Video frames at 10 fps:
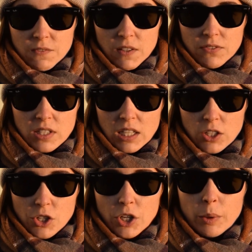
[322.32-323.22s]

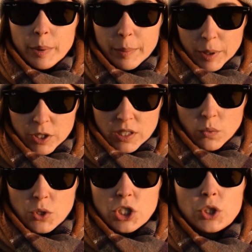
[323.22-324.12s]
€15 per
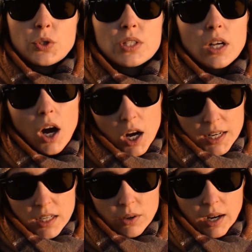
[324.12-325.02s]
person, which includes an
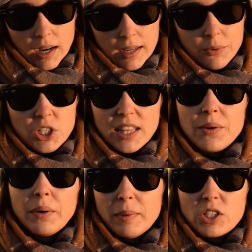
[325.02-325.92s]
audio guide, which I
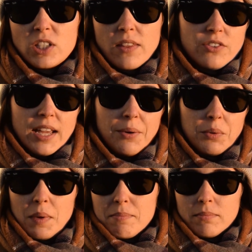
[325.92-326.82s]
think we mentioned the other day
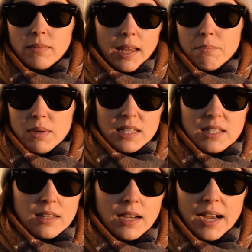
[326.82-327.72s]
when we
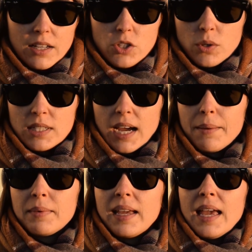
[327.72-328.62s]
missed the guided tour
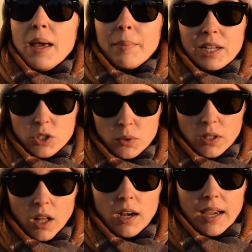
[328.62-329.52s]
time. But at 2
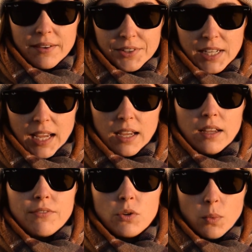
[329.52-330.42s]
o'clock every
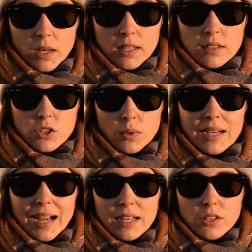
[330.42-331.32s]
day, if you want to do a
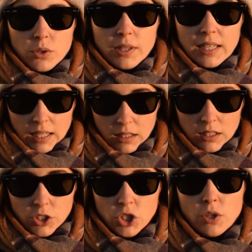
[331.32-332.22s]
guided tour in
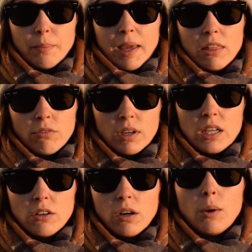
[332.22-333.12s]
English, you can pay
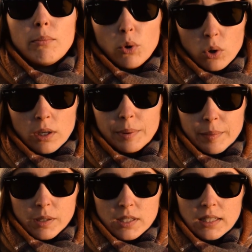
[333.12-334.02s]
€3 more per
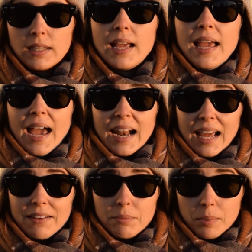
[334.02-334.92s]
person and
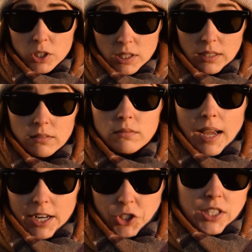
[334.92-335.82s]
have a person
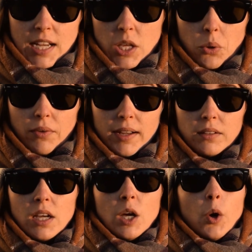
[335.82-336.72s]
actually take you
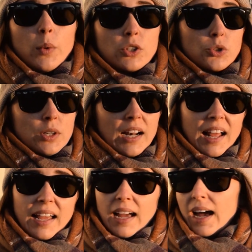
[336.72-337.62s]
around, which Jordan and
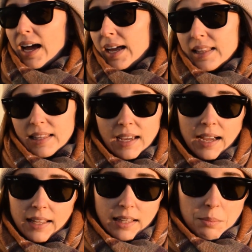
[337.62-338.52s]
I
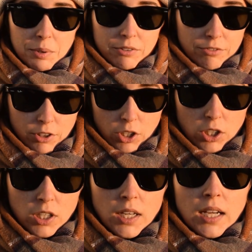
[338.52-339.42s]
highly
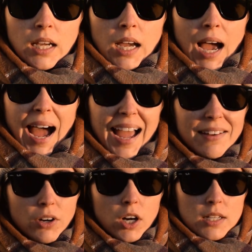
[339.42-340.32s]
prefer. I
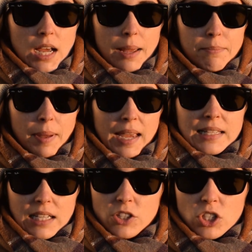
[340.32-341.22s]
have a hard time paying
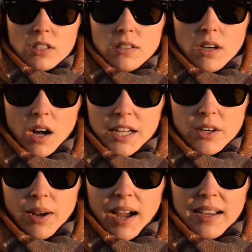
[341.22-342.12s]
attention to
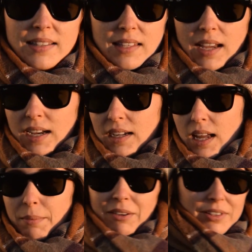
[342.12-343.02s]
audio guides. Like,
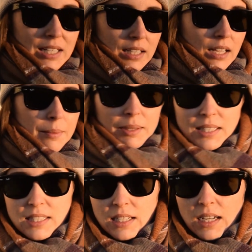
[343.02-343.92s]
am I reading? Am I
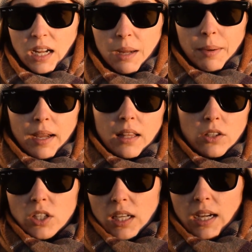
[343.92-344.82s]
listening? Am I
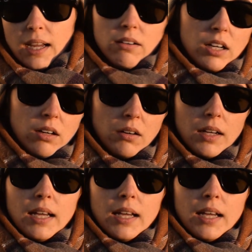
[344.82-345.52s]
looking? I don't know.